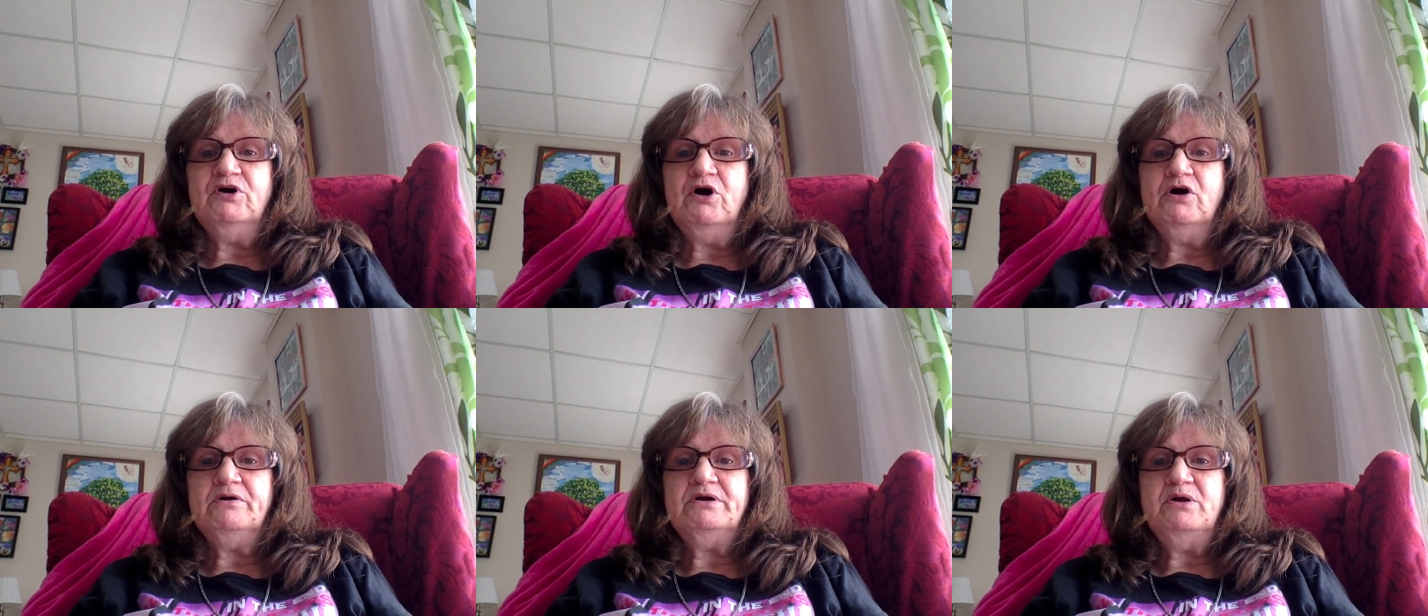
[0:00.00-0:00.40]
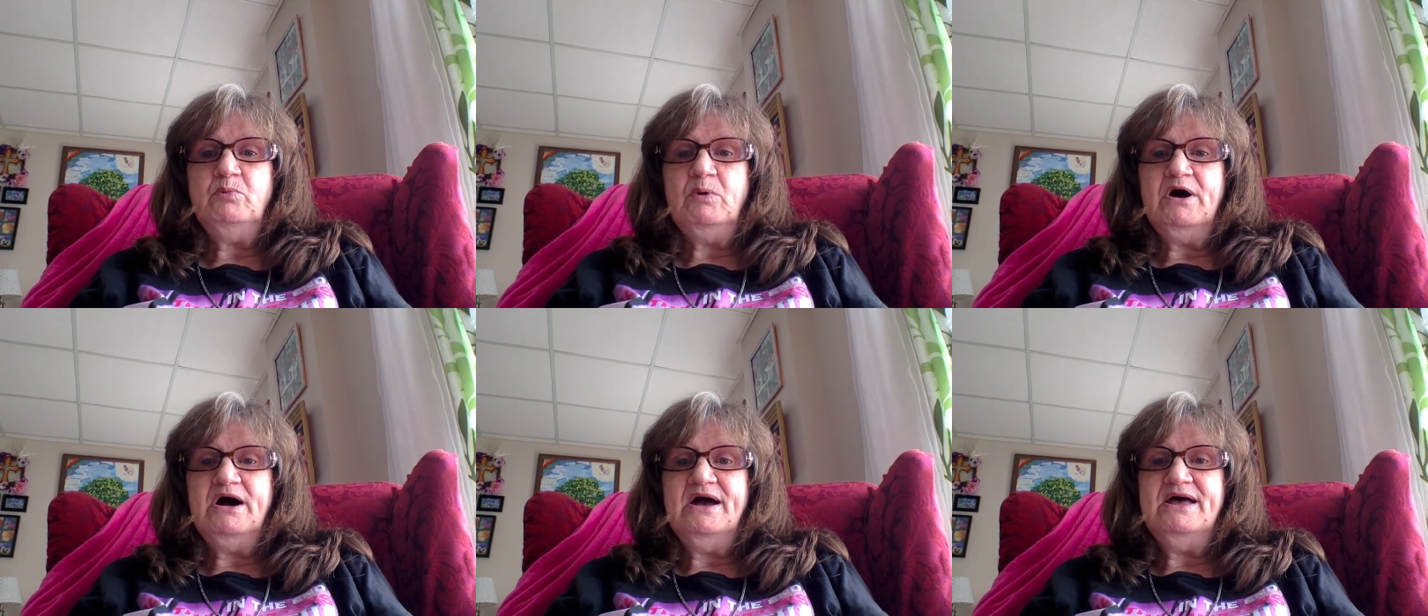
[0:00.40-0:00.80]
R E
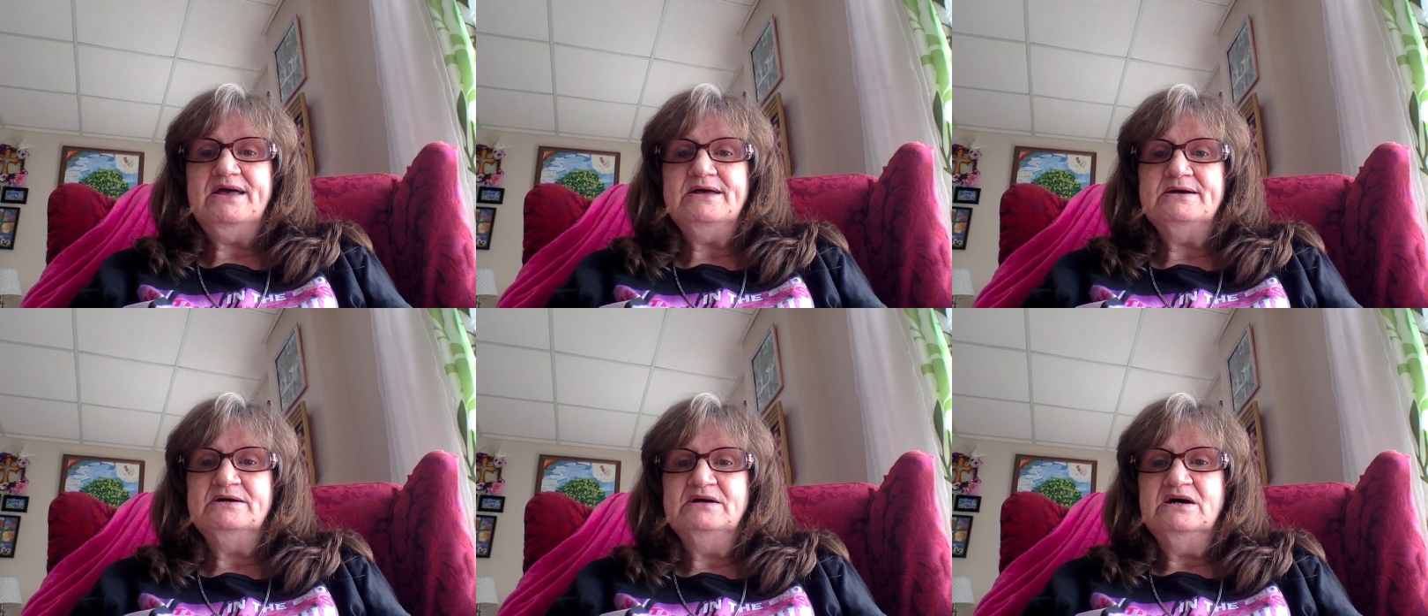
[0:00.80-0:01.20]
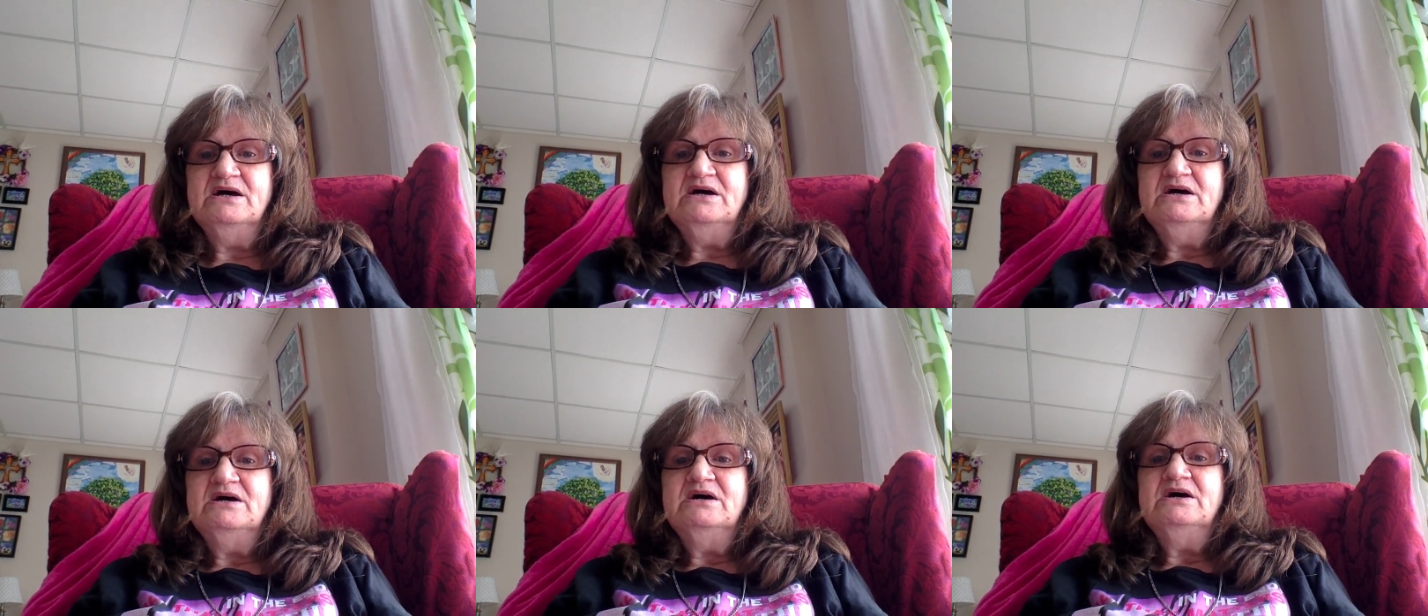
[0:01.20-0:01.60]
Y,
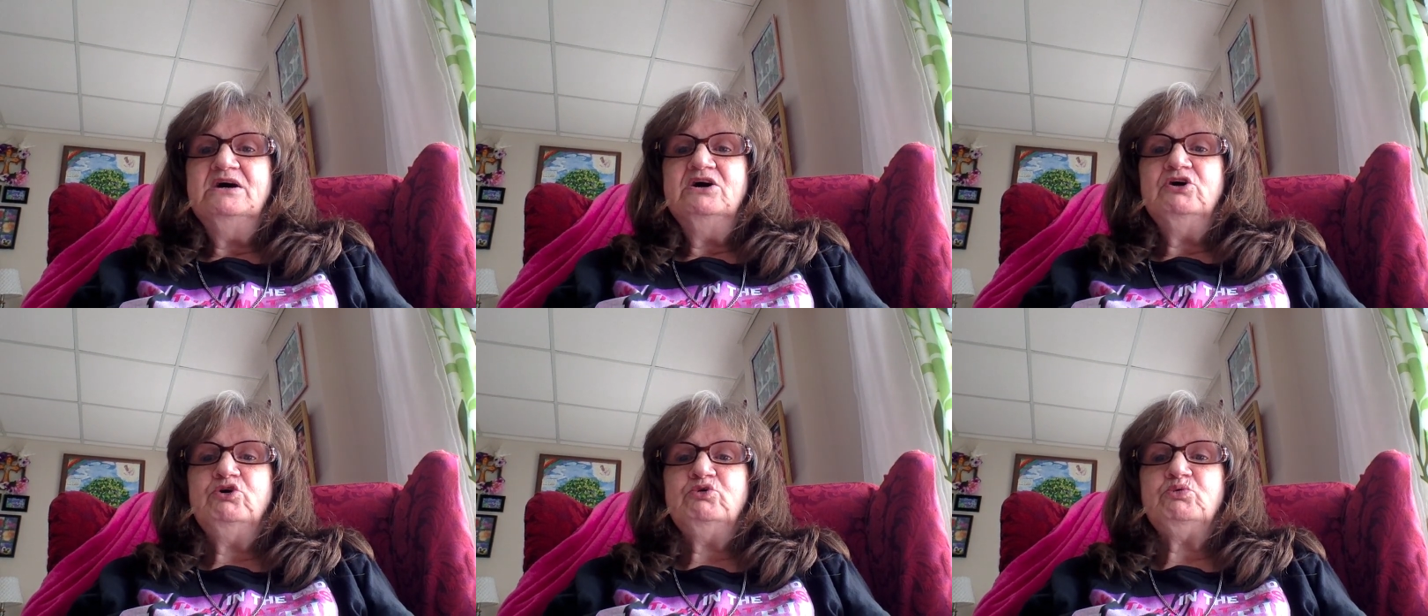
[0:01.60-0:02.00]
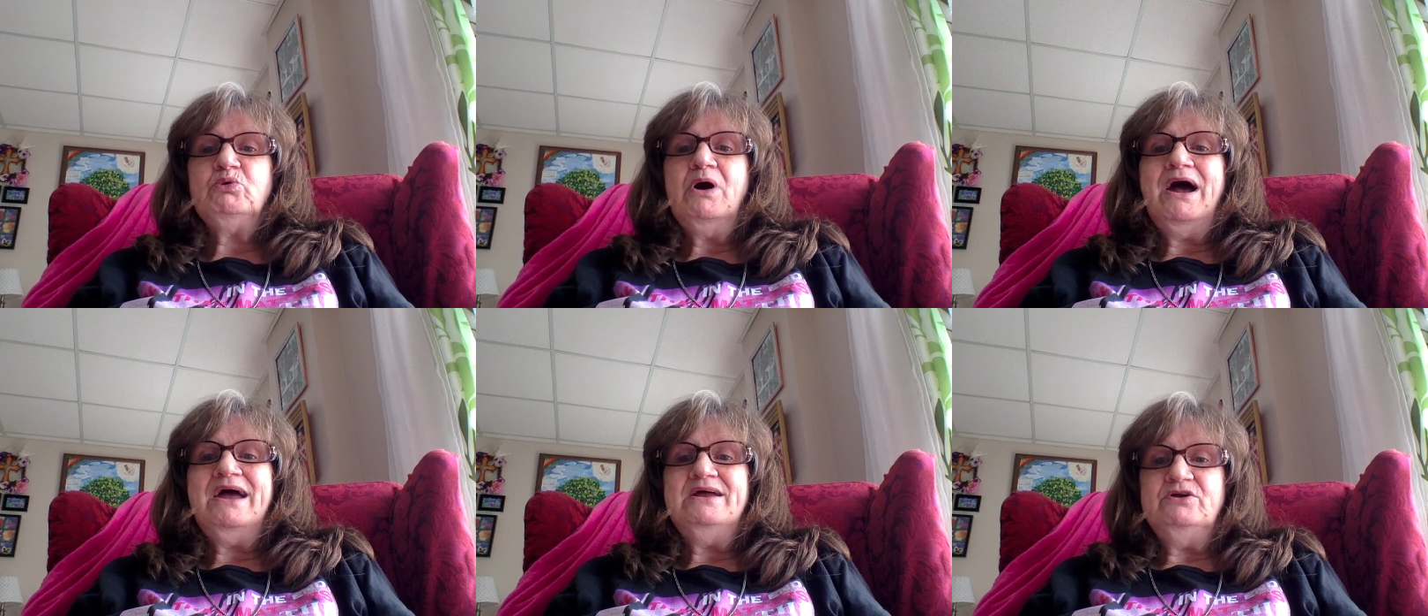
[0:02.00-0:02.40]

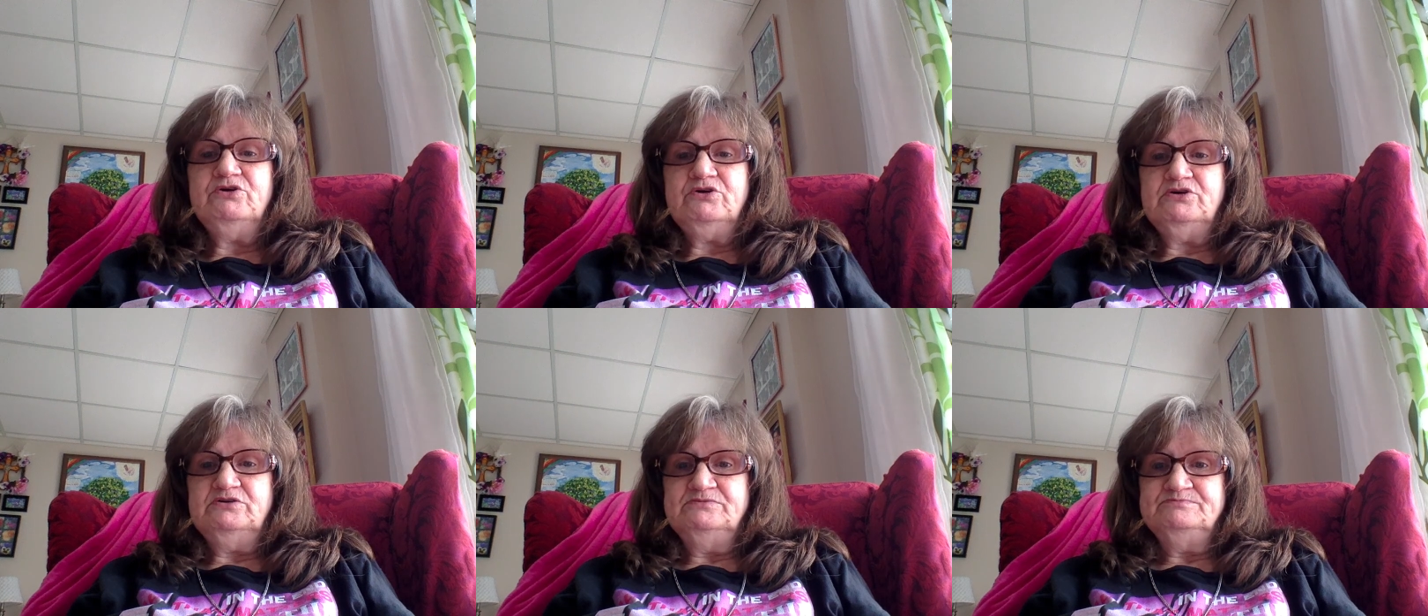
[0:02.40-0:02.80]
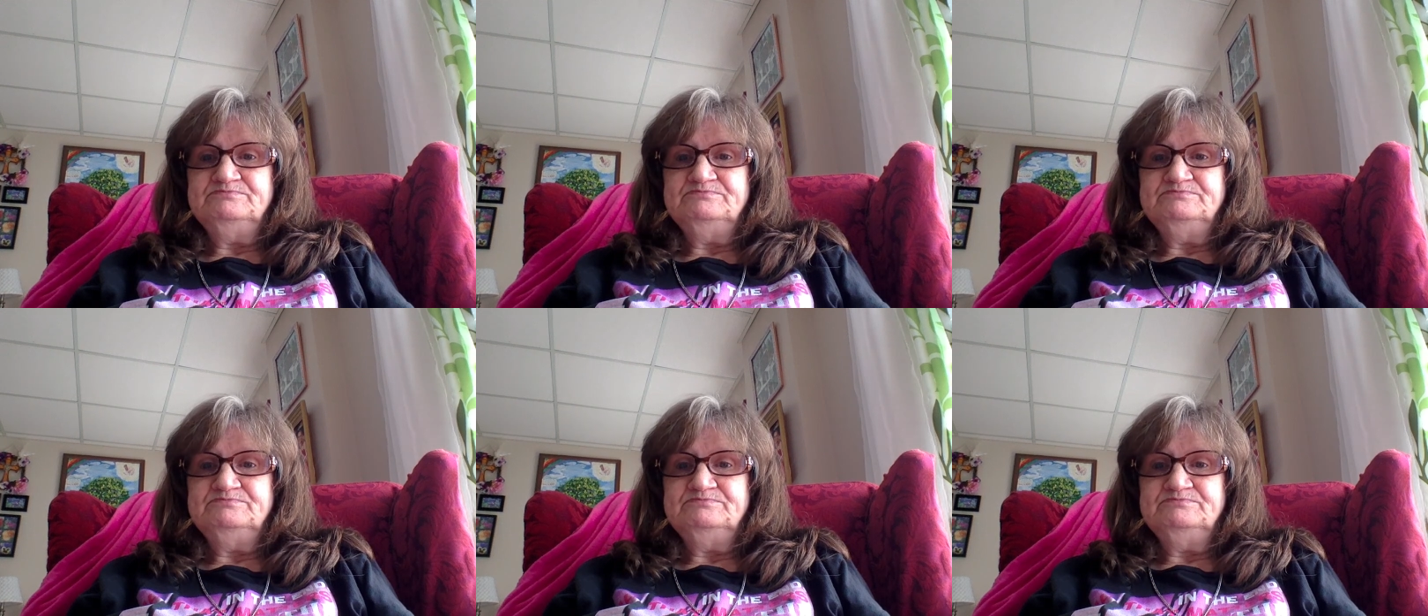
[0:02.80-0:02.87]
Grider.